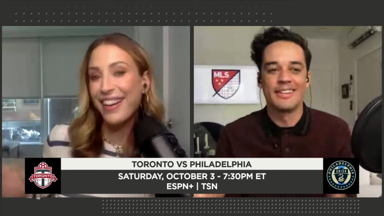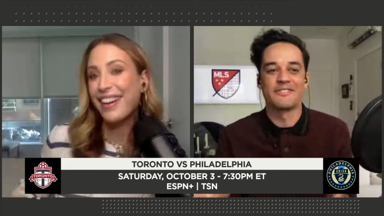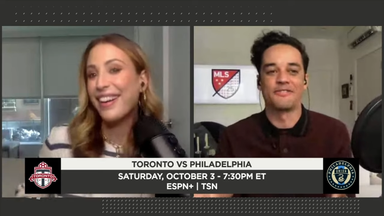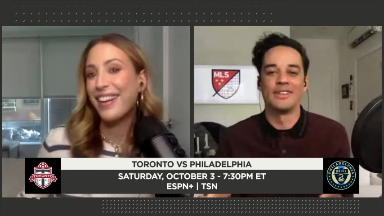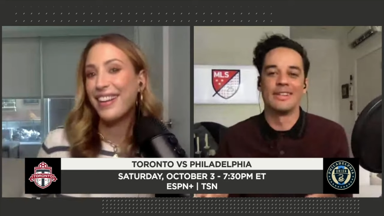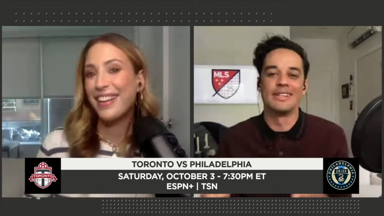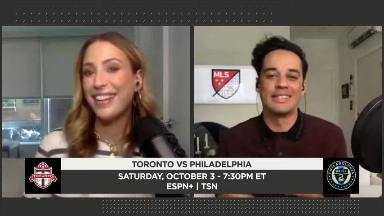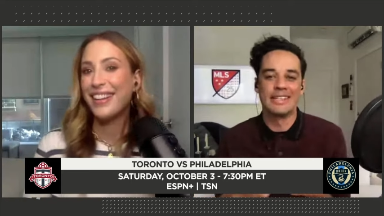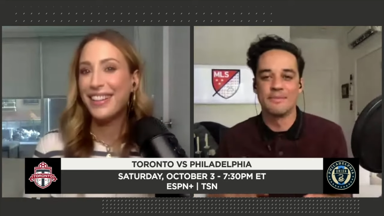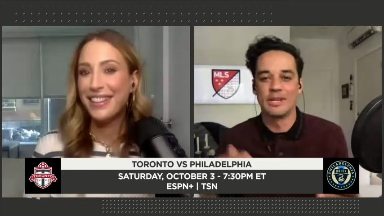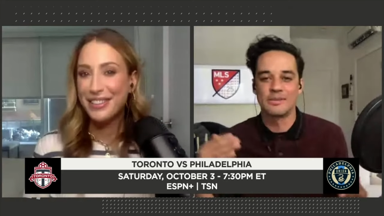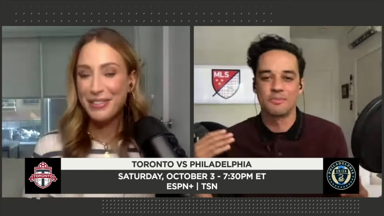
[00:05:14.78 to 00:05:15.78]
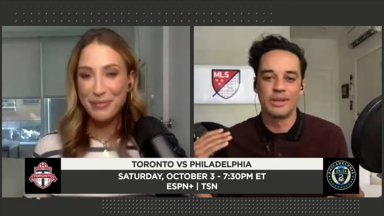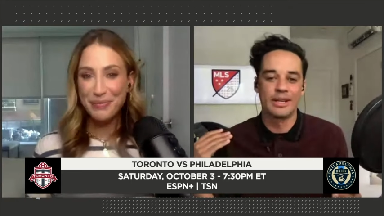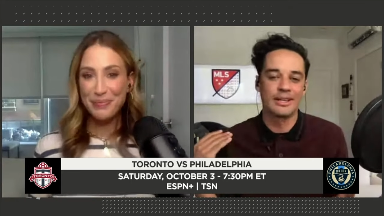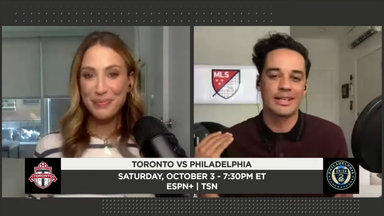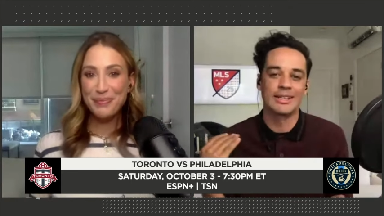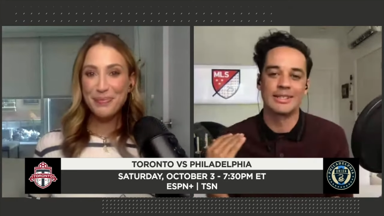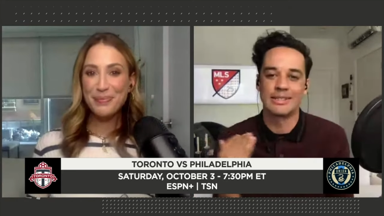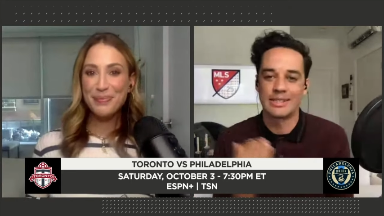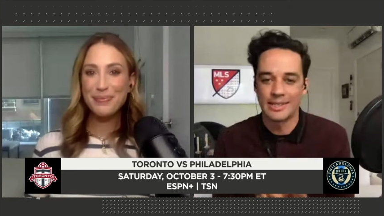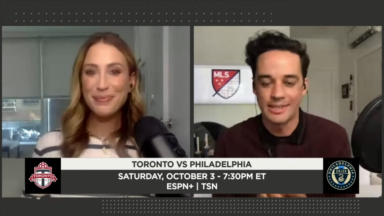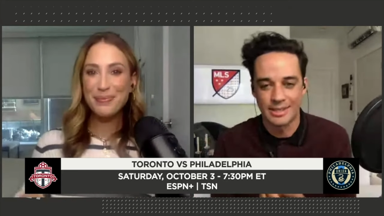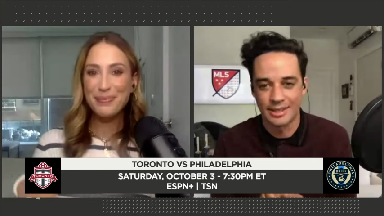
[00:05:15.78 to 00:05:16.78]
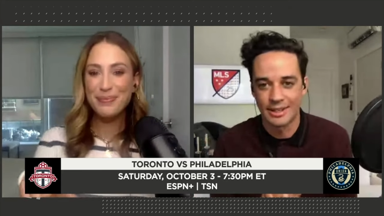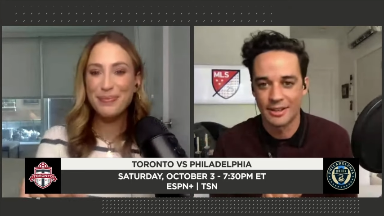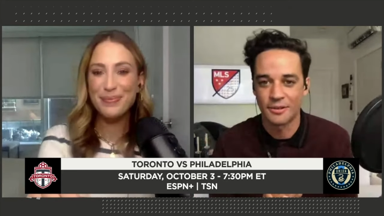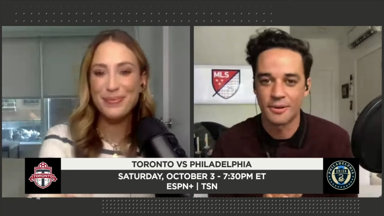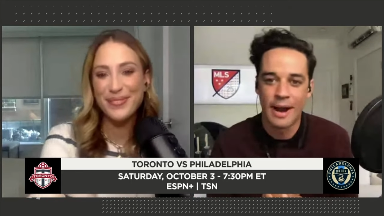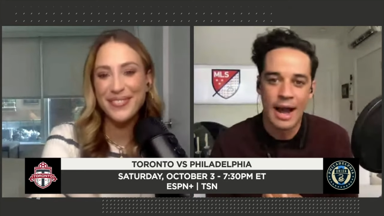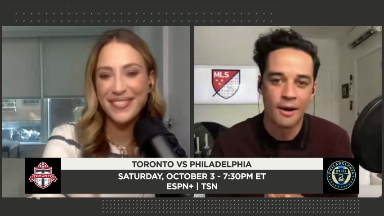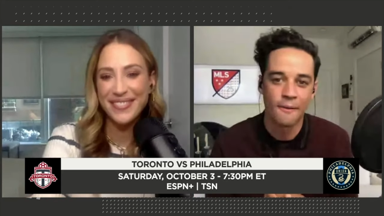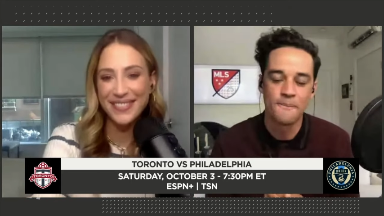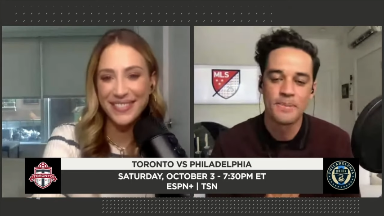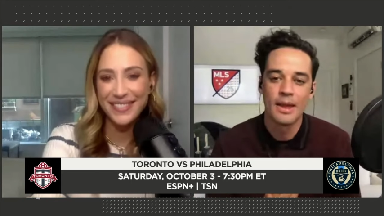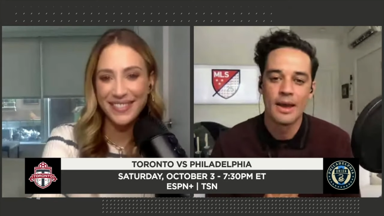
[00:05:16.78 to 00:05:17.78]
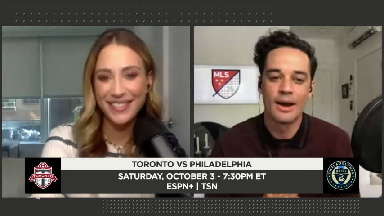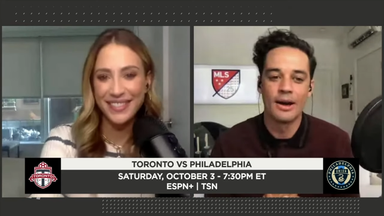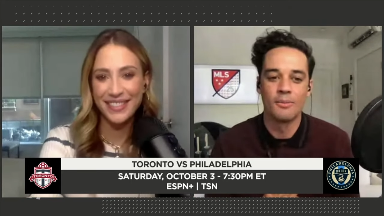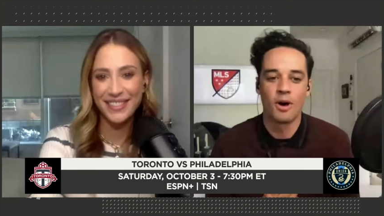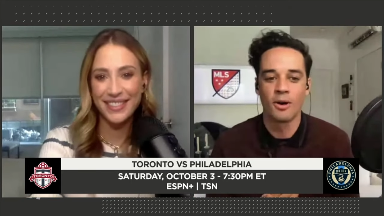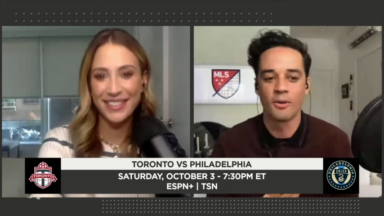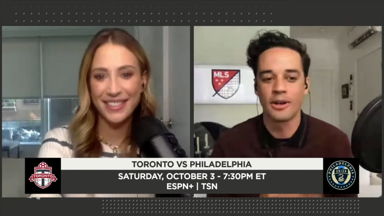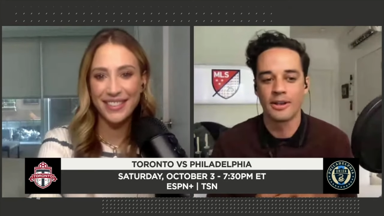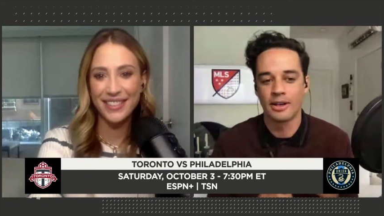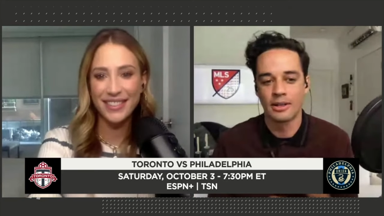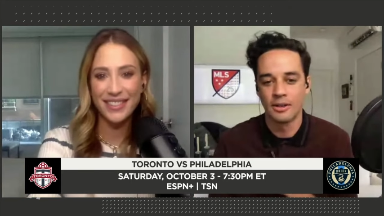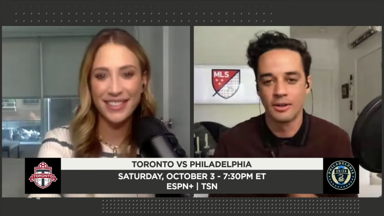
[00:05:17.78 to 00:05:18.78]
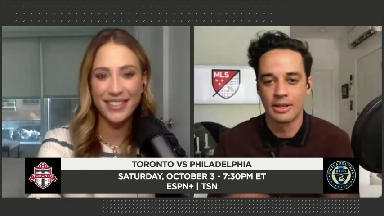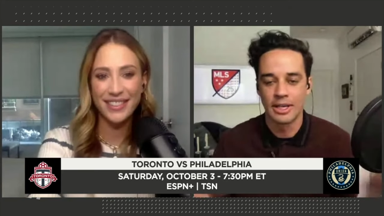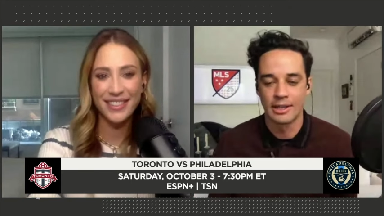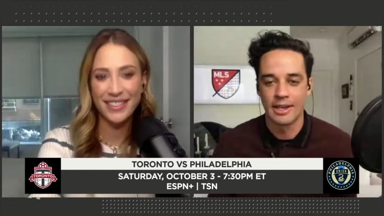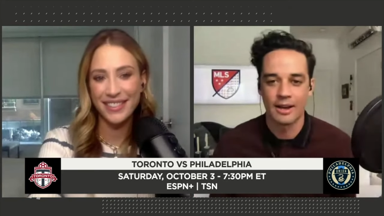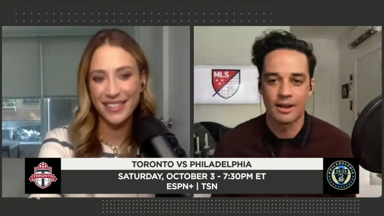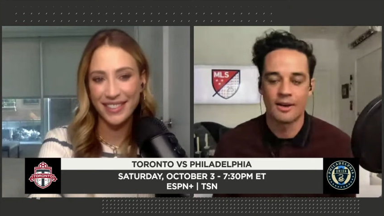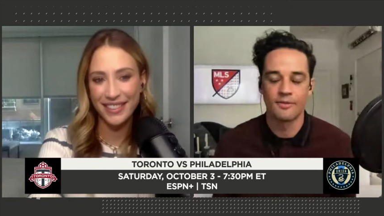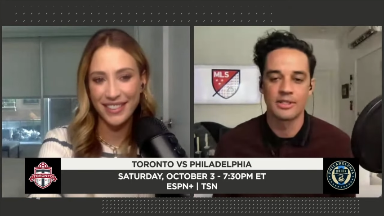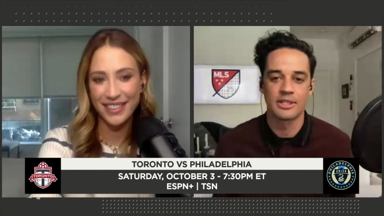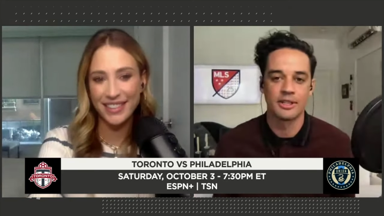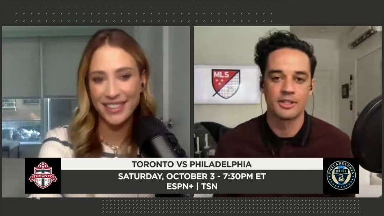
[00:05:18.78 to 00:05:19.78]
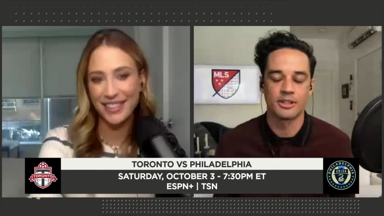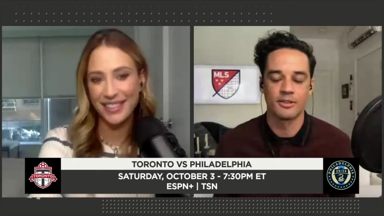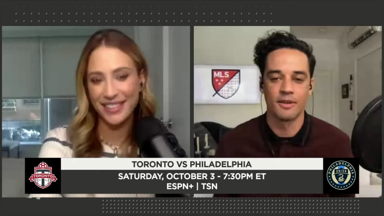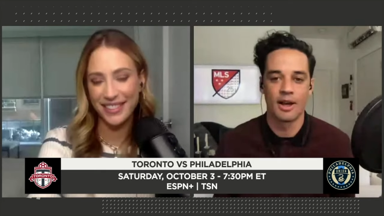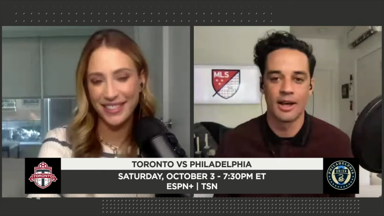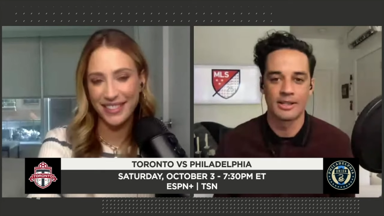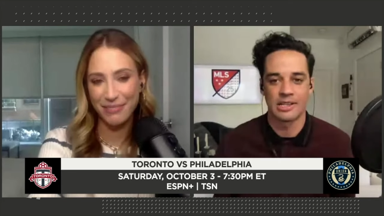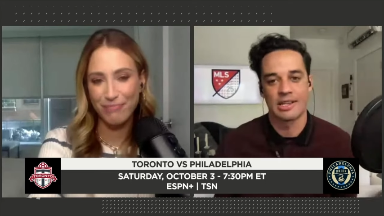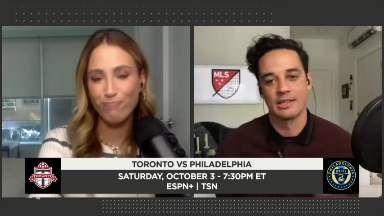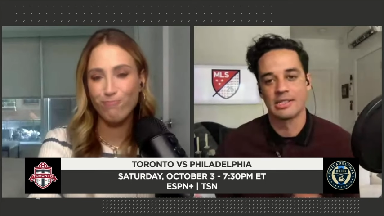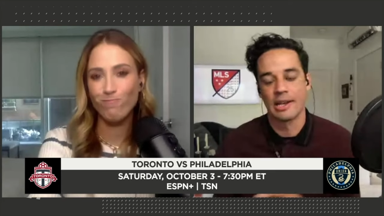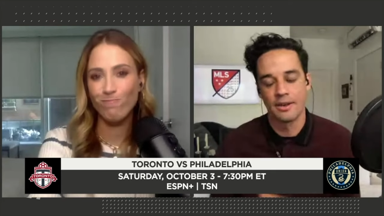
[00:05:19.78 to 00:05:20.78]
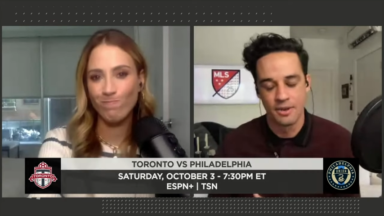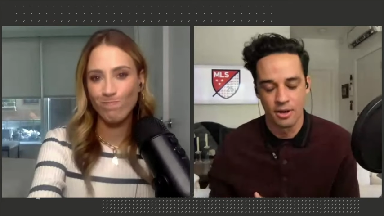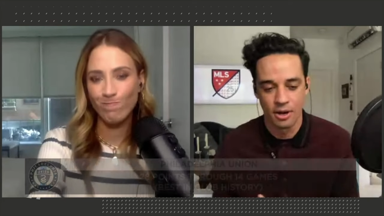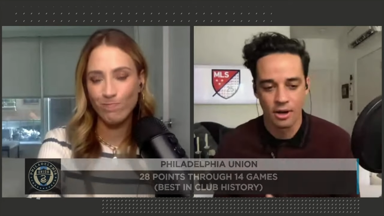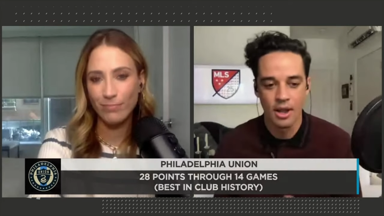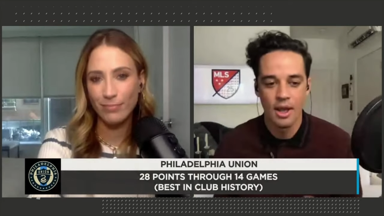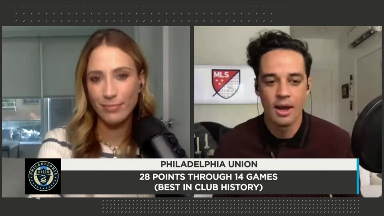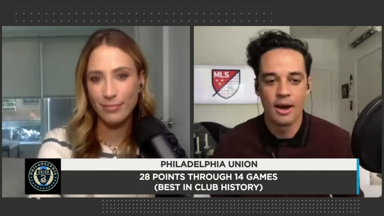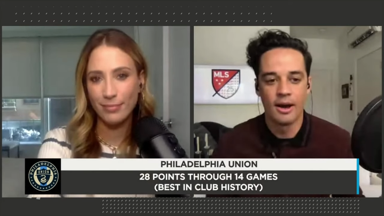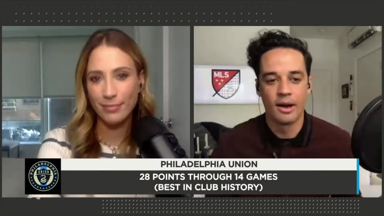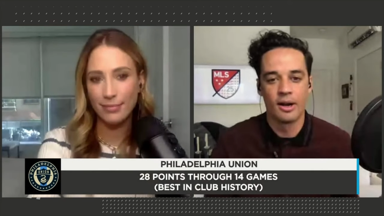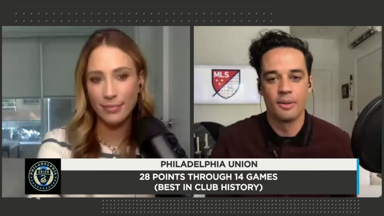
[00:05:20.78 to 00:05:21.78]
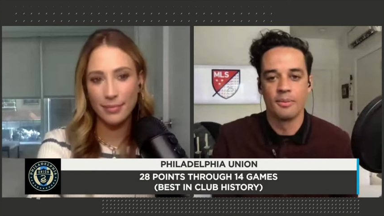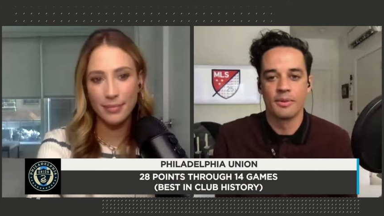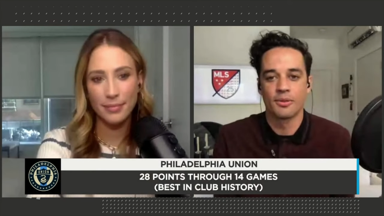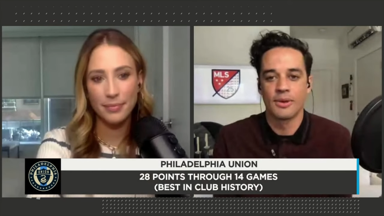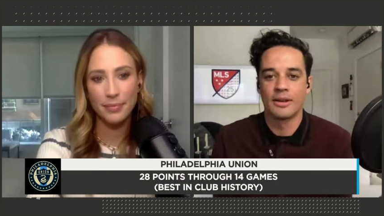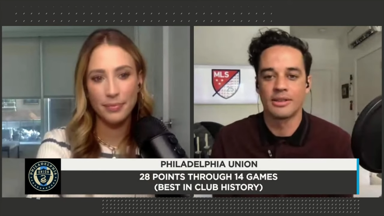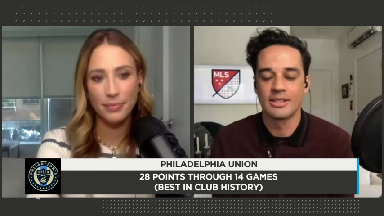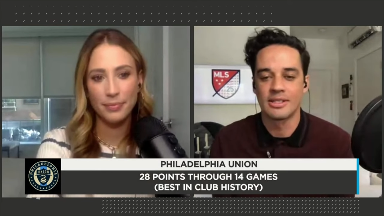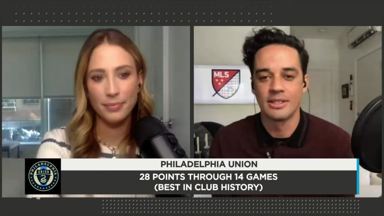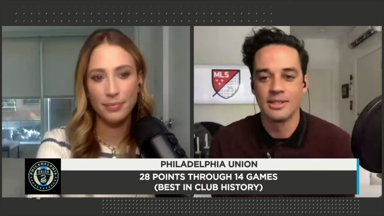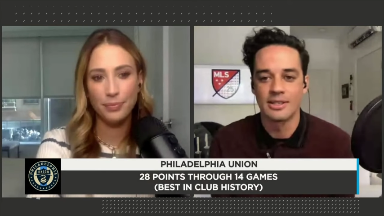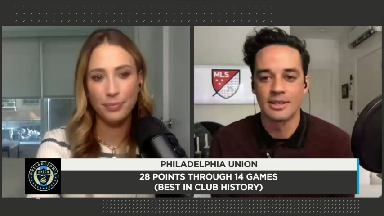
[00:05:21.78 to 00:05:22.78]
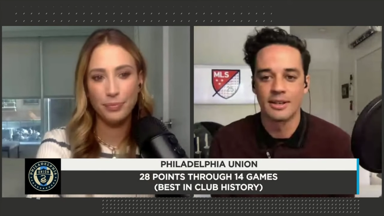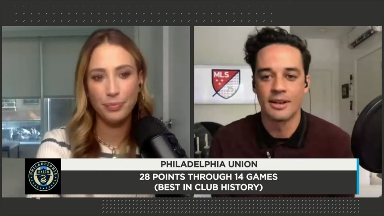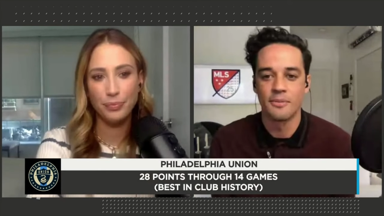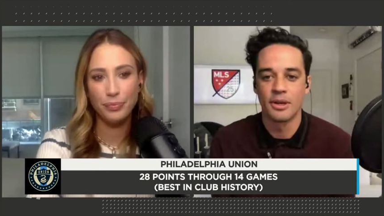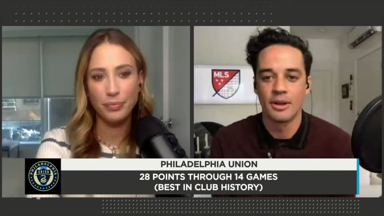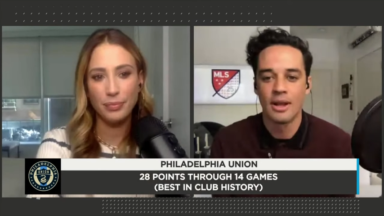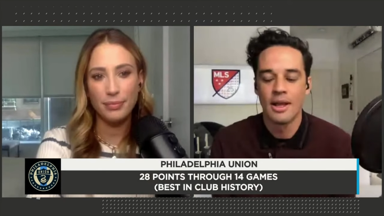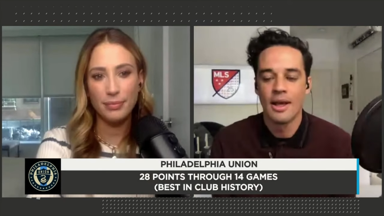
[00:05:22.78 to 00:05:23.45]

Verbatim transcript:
Speaker 1: This Philly team has been consistent throughout, um, already clearly in that conversation as a contender um, throughout the season. I mean,